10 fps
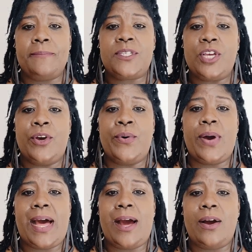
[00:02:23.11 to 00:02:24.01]

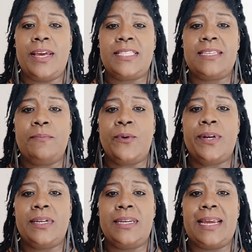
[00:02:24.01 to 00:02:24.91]
So it's
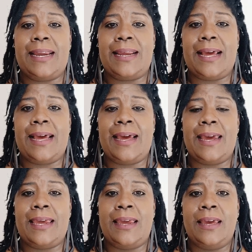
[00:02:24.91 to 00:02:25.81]
important that
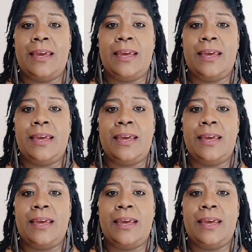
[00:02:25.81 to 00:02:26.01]
I